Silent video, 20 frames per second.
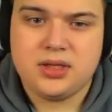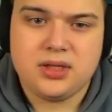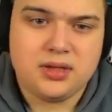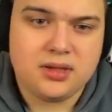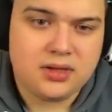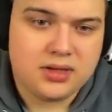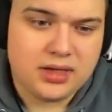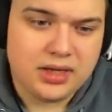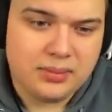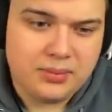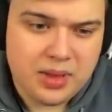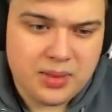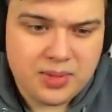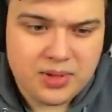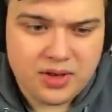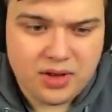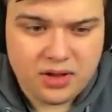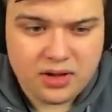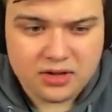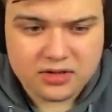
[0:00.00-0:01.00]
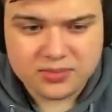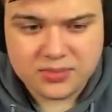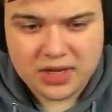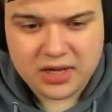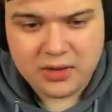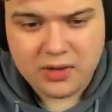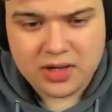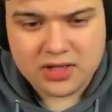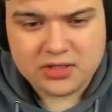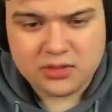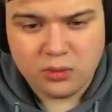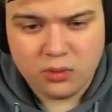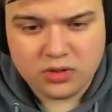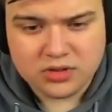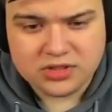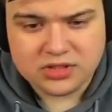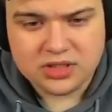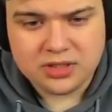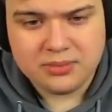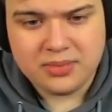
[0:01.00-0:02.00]
Okay, maybe Dog House Megaways, it
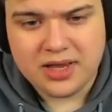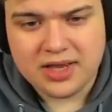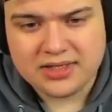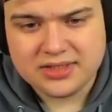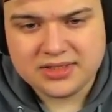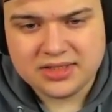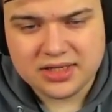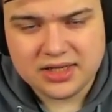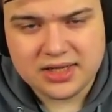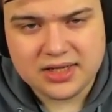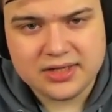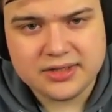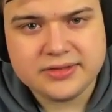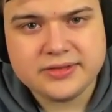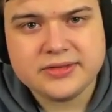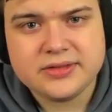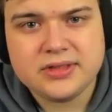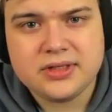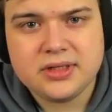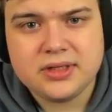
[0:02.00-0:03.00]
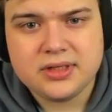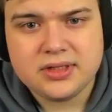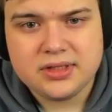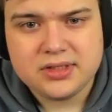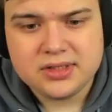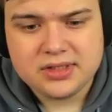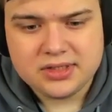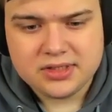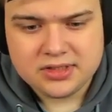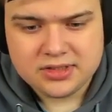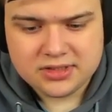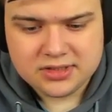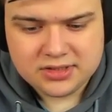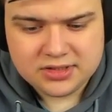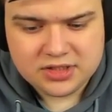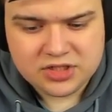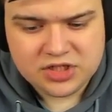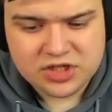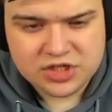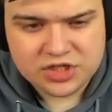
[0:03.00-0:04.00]
wasn't the best uh,
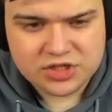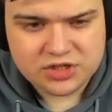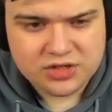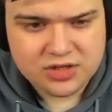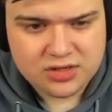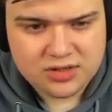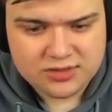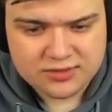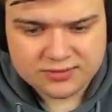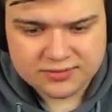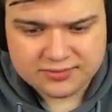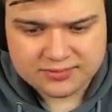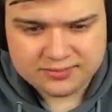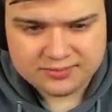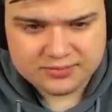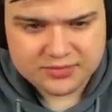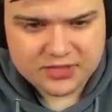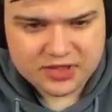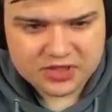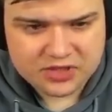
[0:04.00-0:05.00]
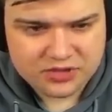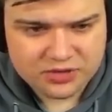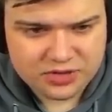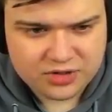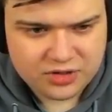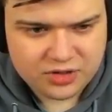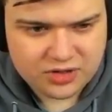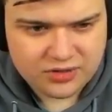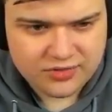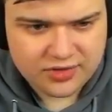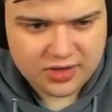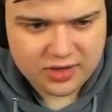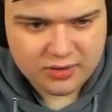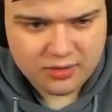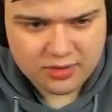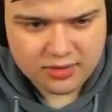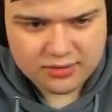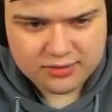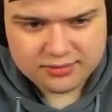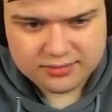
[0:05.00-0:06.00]
decision to record a video
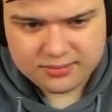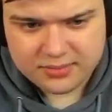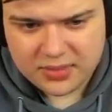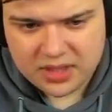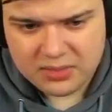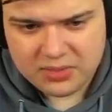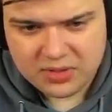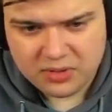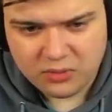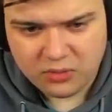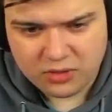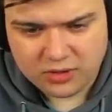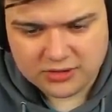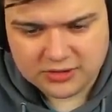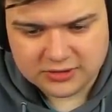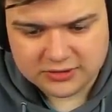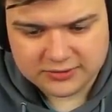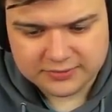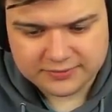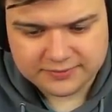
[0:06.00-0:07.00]
on. Maybe it wasn't.